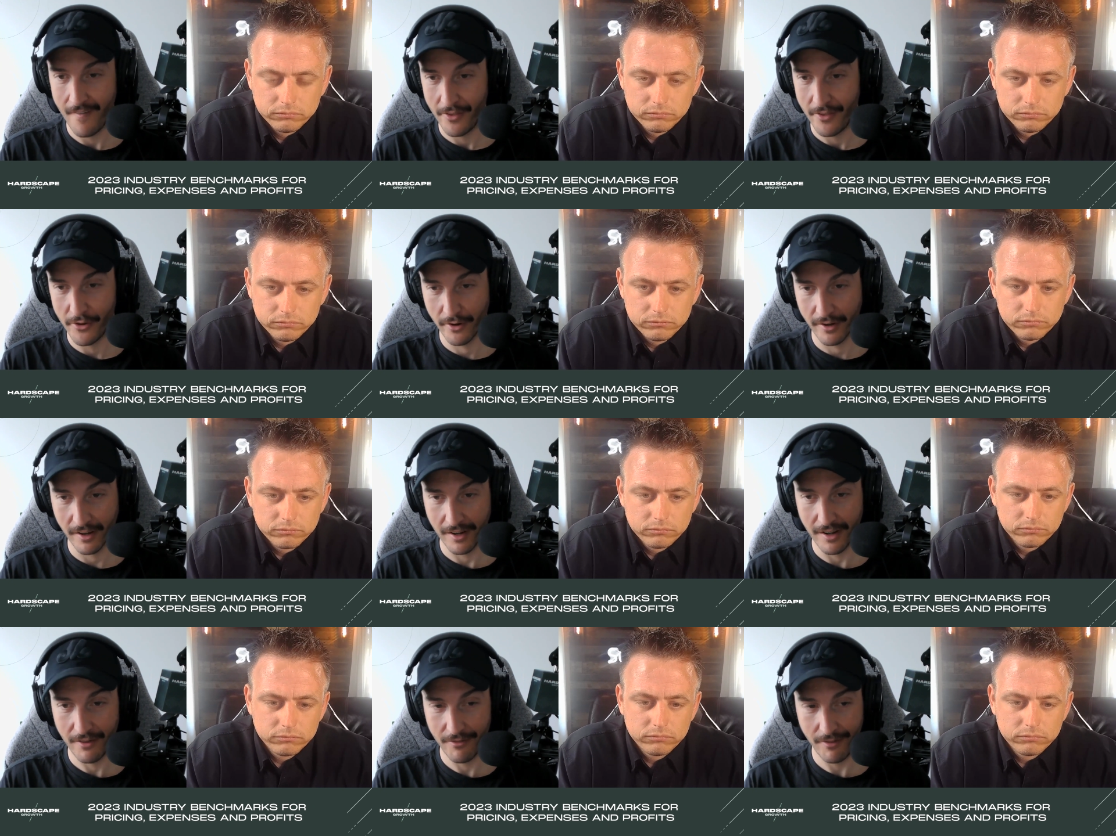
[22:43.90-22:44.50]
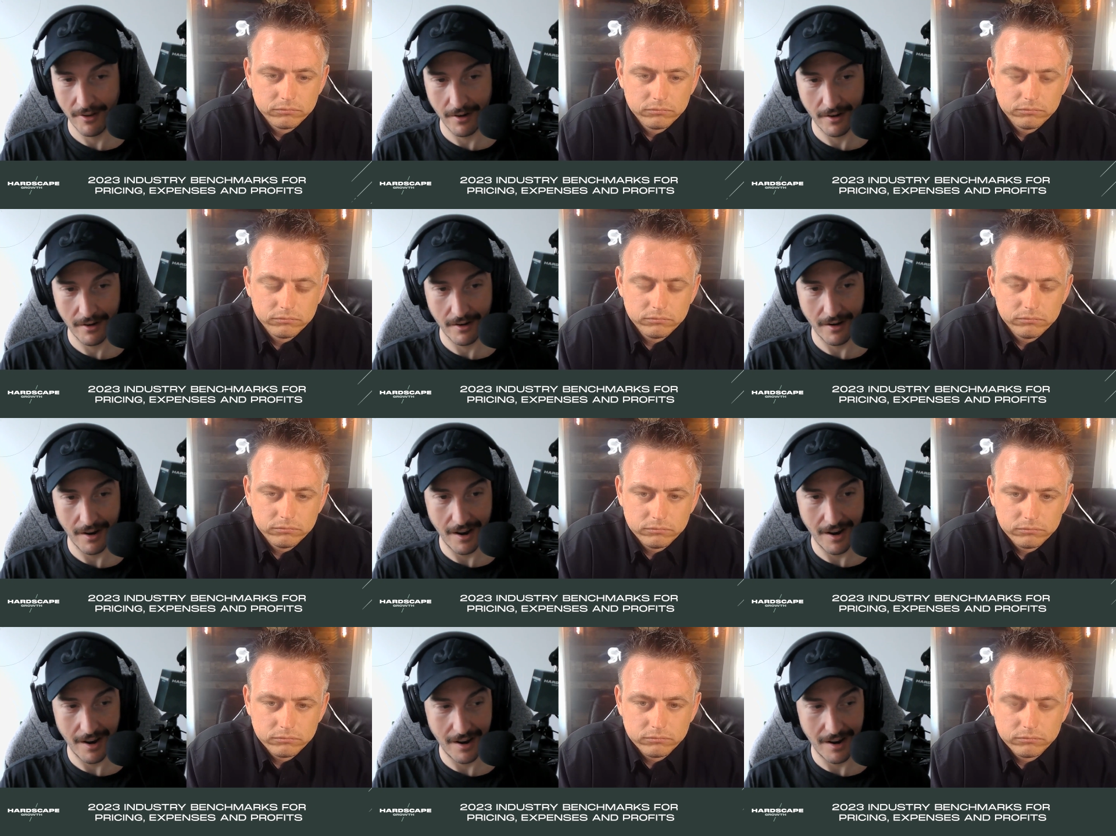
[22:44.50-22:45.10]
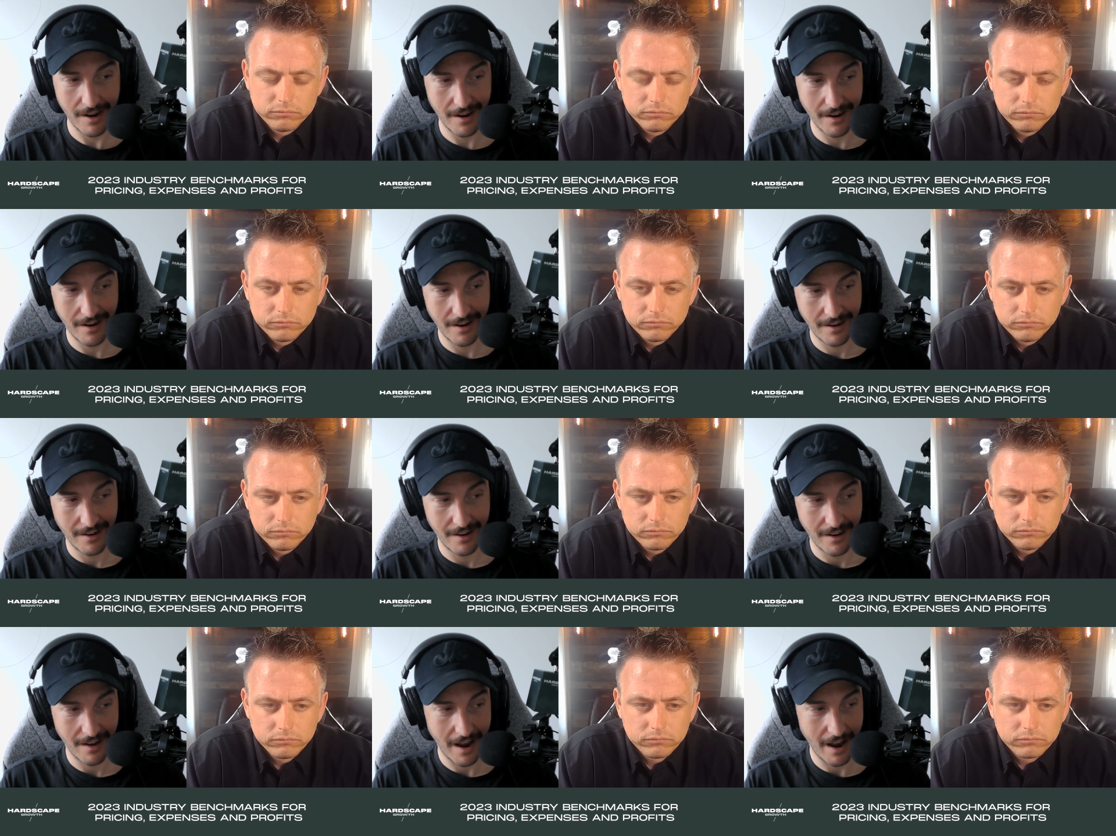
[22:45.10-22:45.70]
Speaker 1: You could even uh,
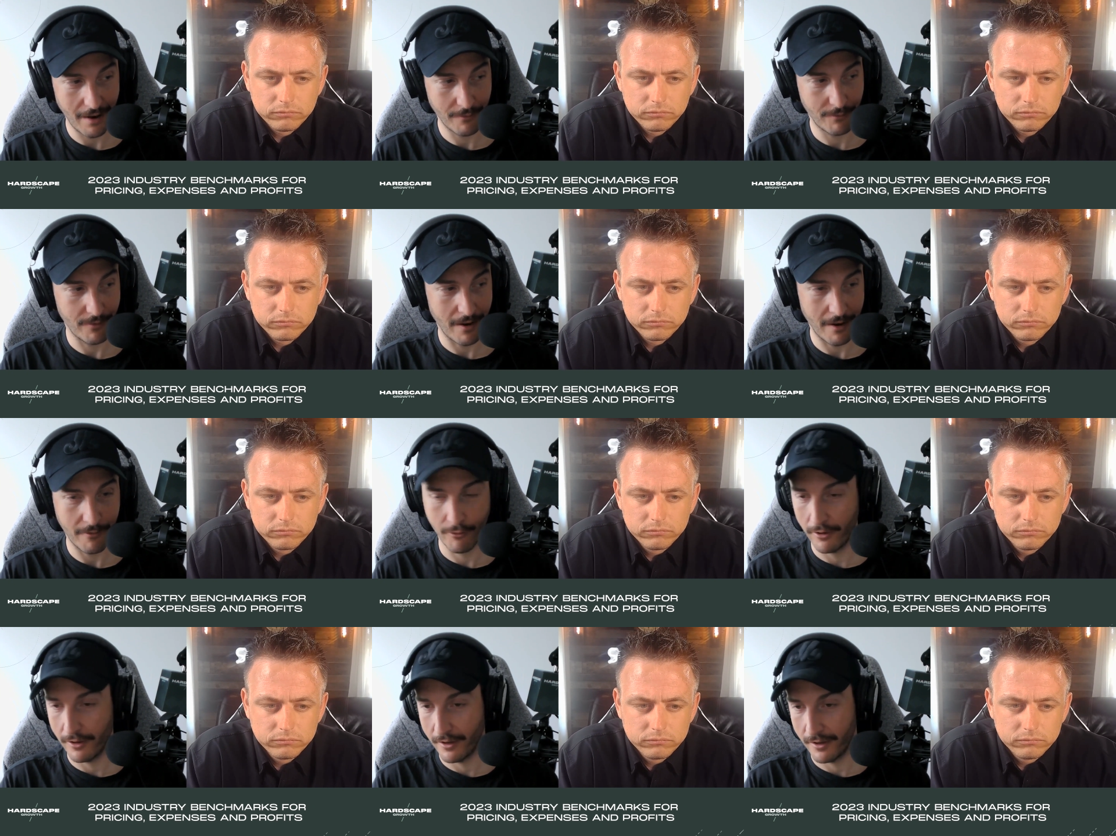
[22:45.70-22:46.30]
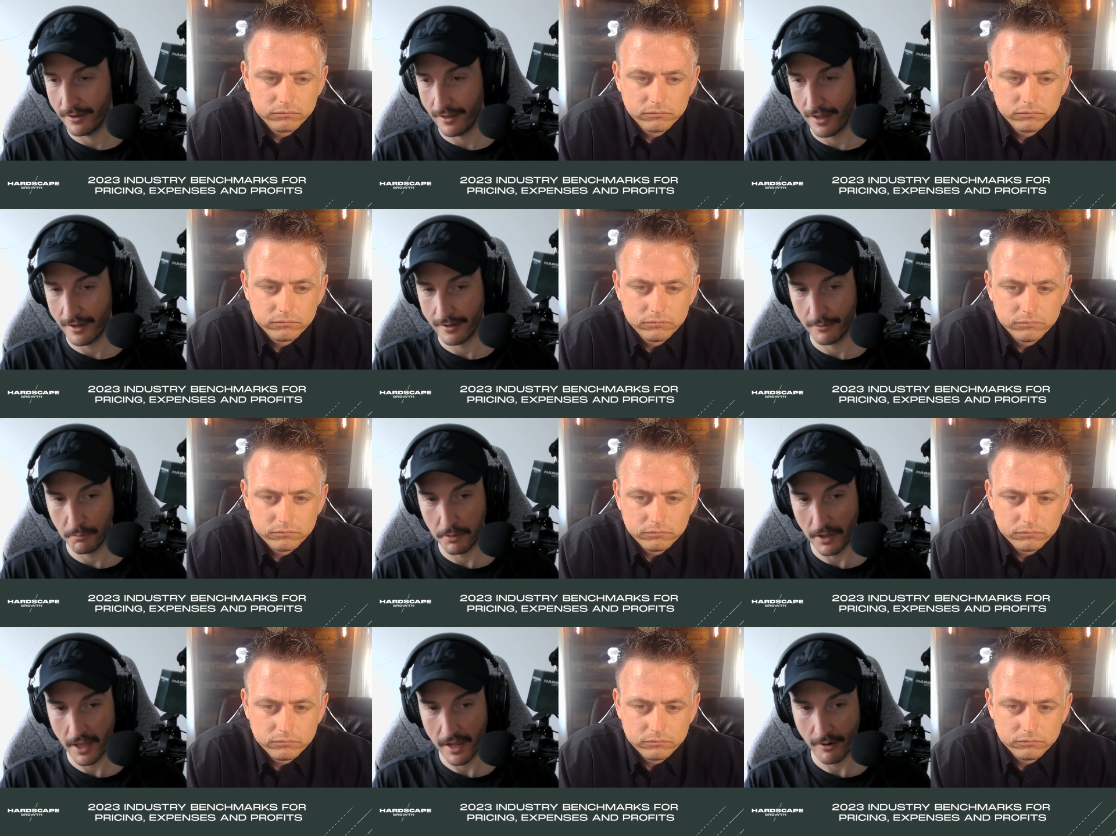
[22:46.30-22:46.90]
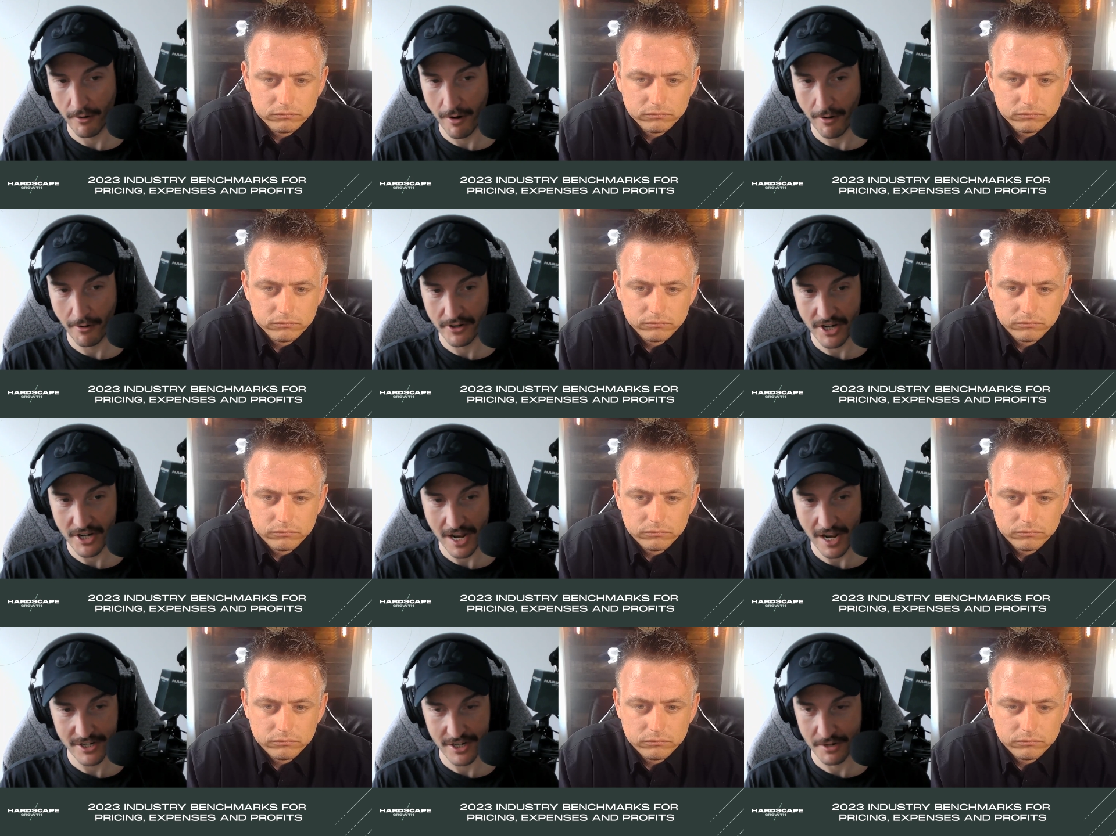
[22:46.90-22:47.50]
I've I've really liked playing around with
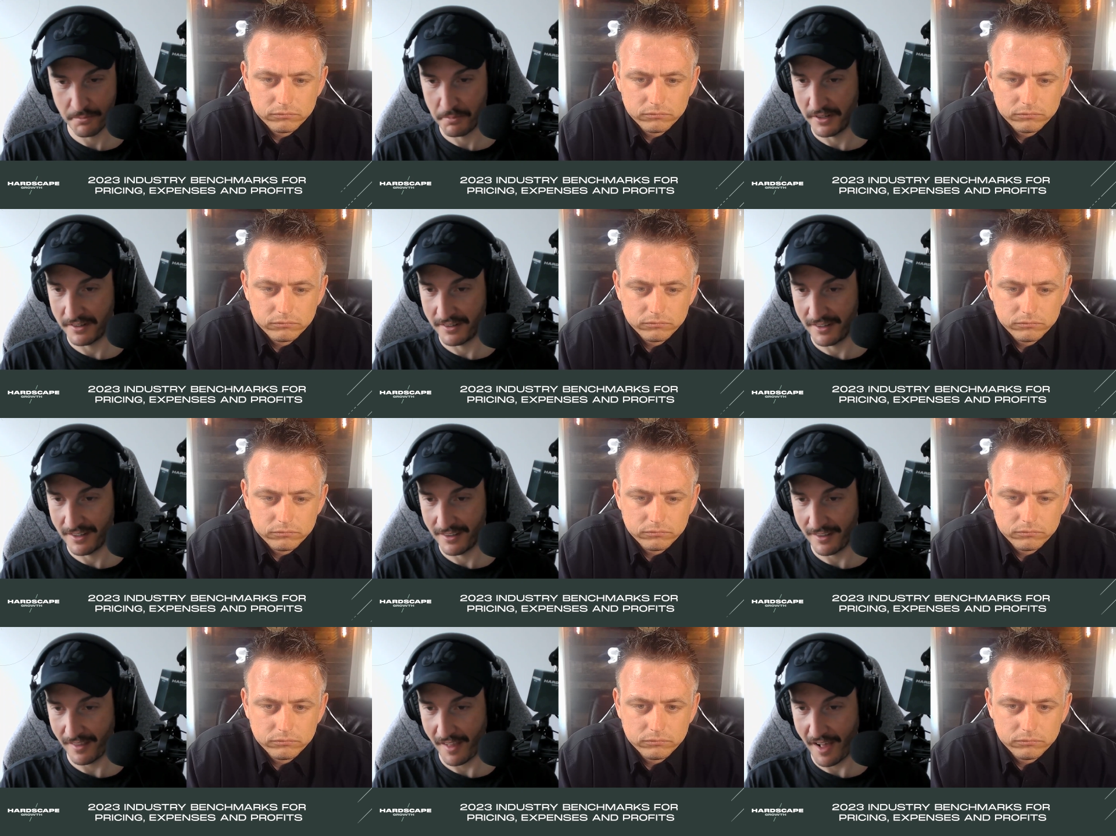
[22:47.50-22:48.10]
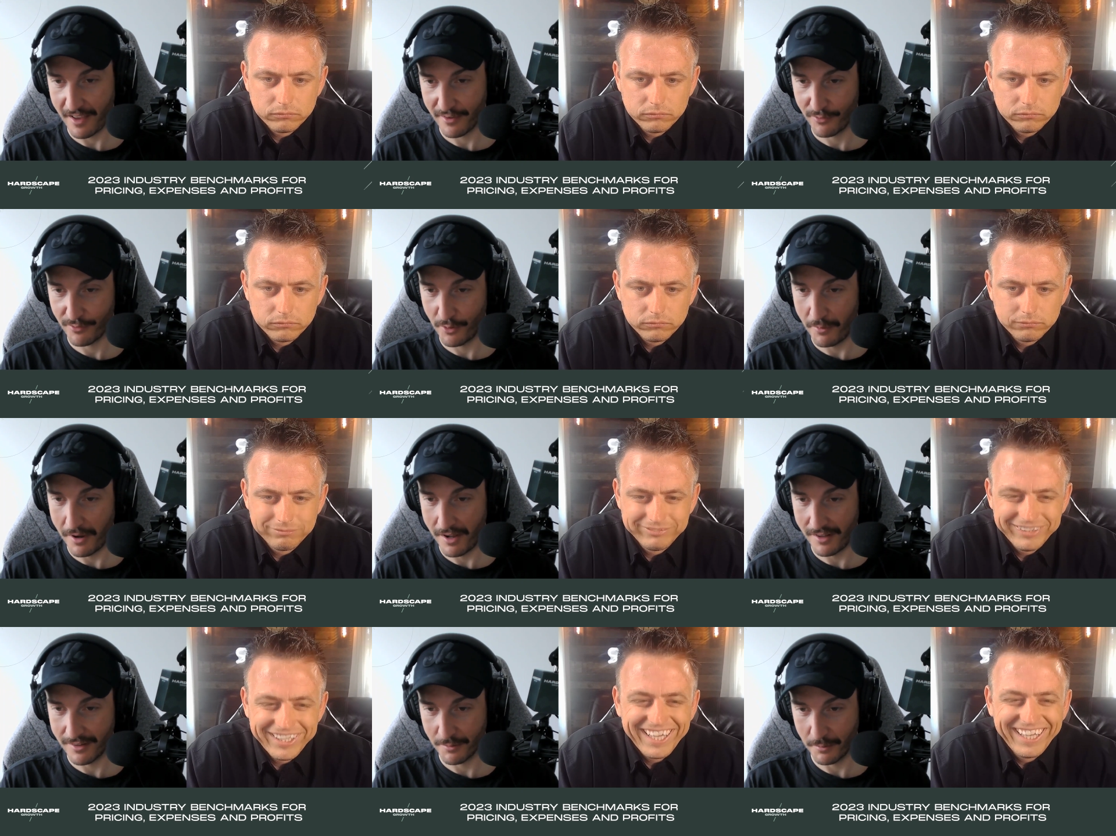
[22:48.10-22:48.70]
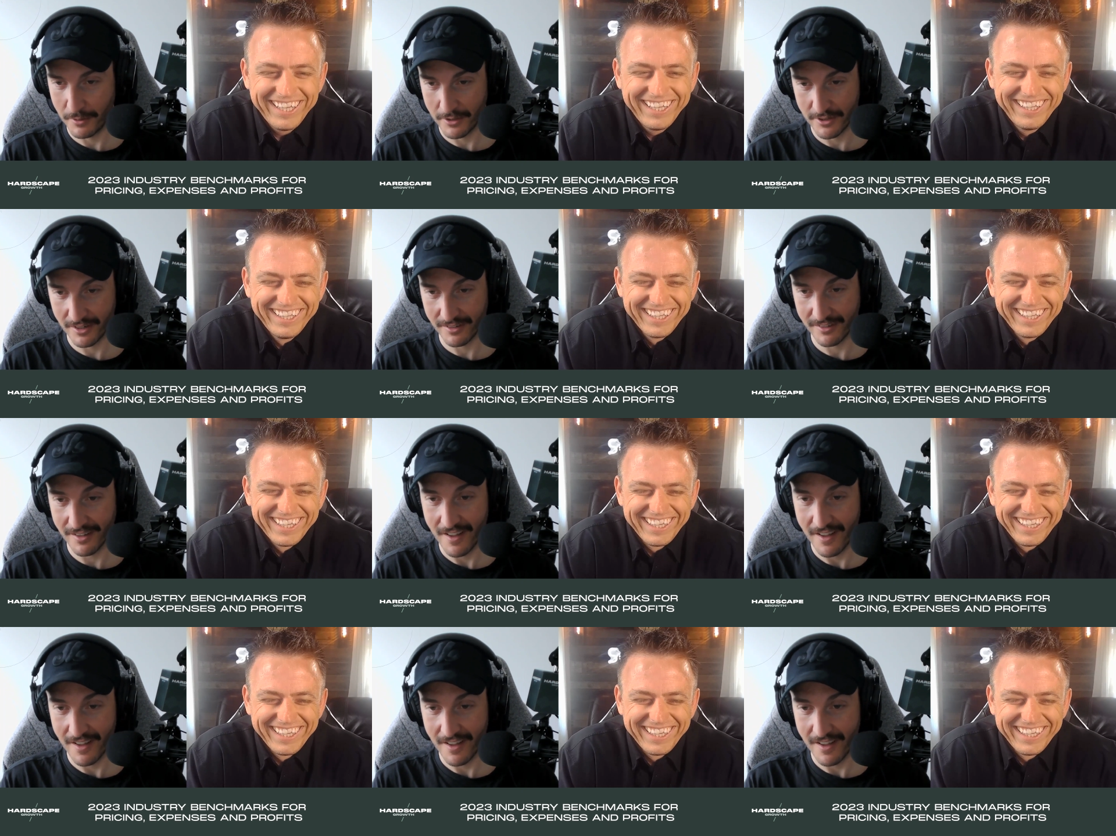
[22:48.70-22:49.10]
Chat GPT the last few months, but just